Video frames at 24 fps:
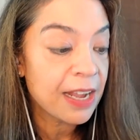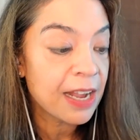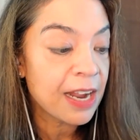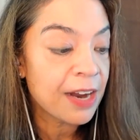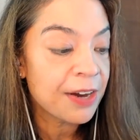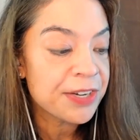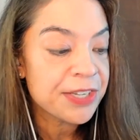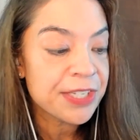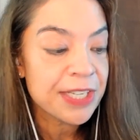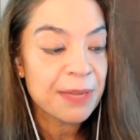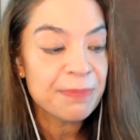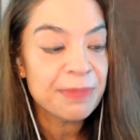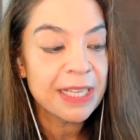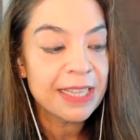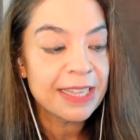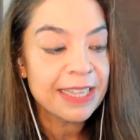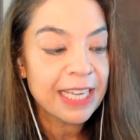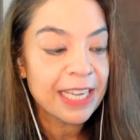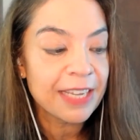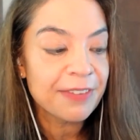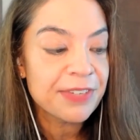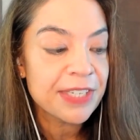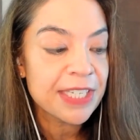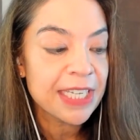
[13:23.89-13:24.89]
are some that
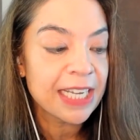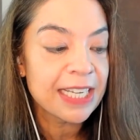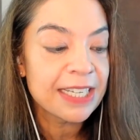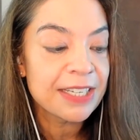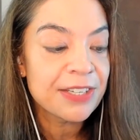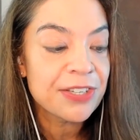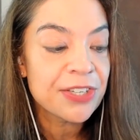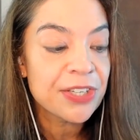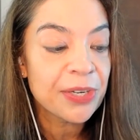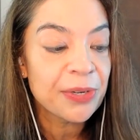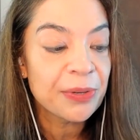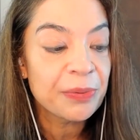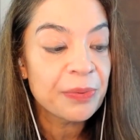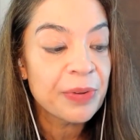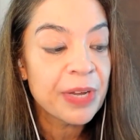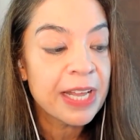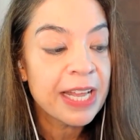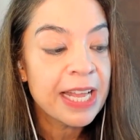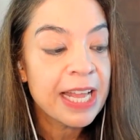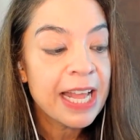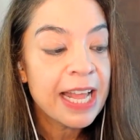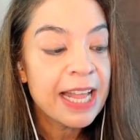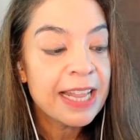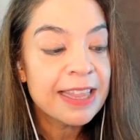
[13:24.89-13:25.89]
they've said. So
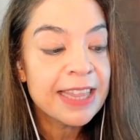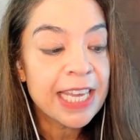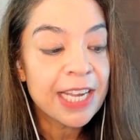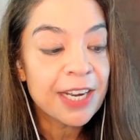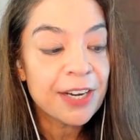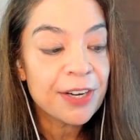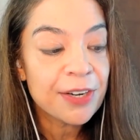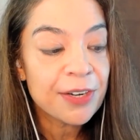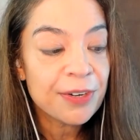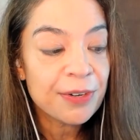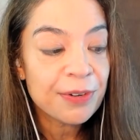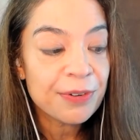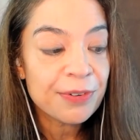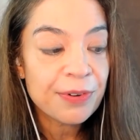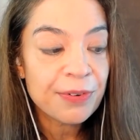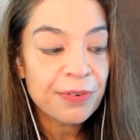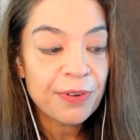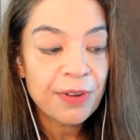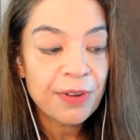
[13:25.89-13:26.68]
their